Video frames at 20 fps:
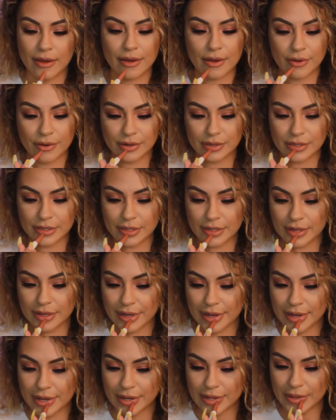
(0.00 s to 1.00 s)
And we're just going to
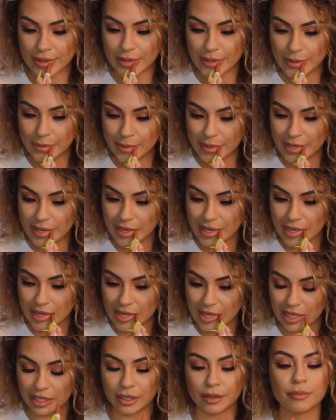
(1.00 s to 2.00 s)
add a little bit of
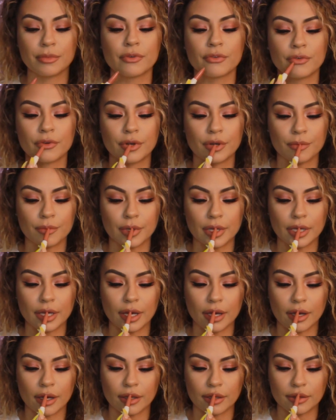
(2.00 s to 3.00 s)
color before we
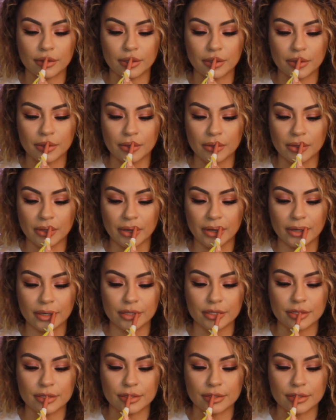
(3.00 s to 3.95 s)
add the gloss.